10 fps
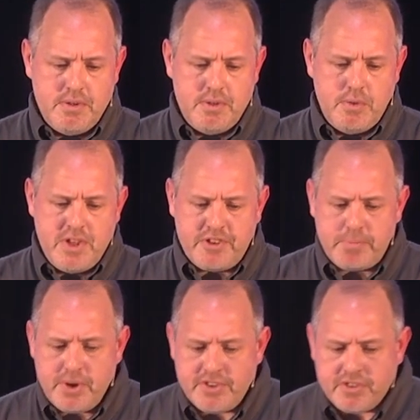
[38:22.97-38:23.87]
The way of the
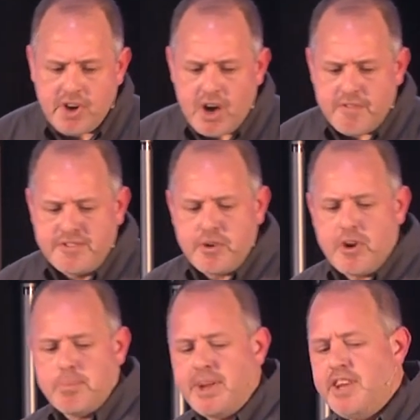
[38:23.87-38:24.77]
Spirit is love,
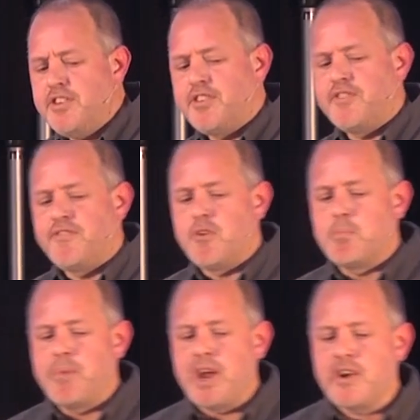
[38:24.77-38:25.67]
joy, peace,
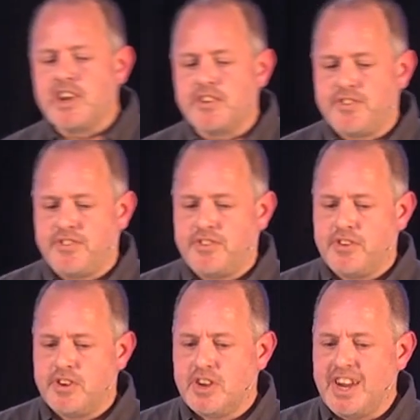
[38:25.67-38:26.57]

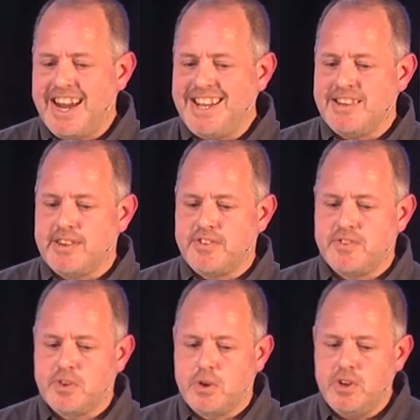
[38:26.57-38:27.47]
forbearance,
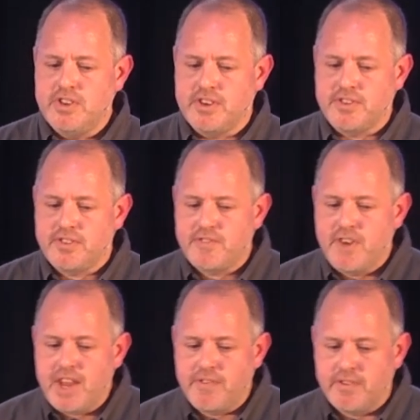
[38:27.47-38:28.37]
kindness, goodness,
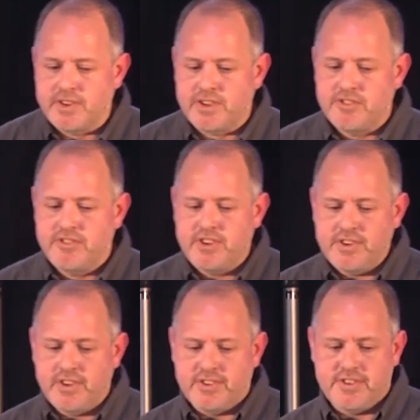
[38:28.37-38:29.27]
faithfulness,
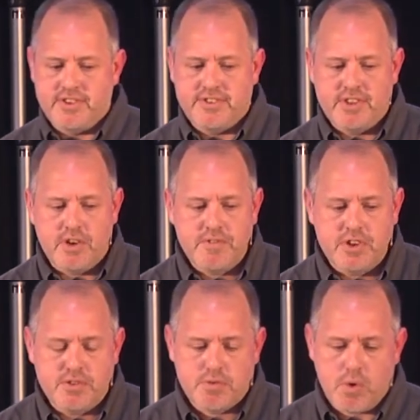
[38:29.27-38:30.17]
gentleness, and
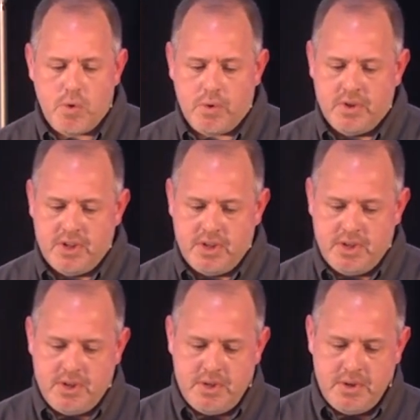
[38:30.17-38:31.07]
self-control.
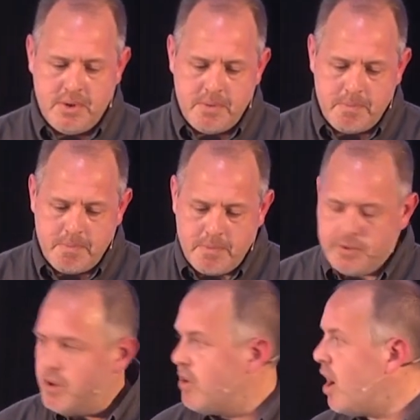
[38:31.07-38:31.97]

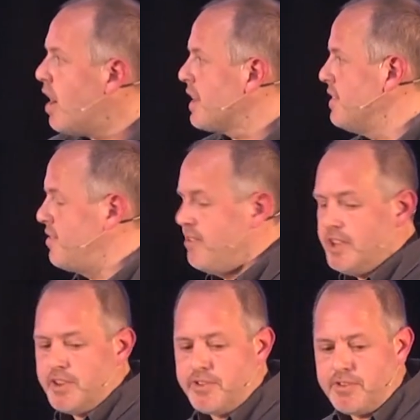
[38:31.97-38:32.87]
There's no law against
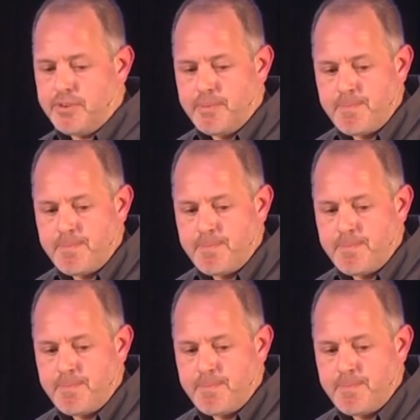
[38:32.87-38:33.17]
these.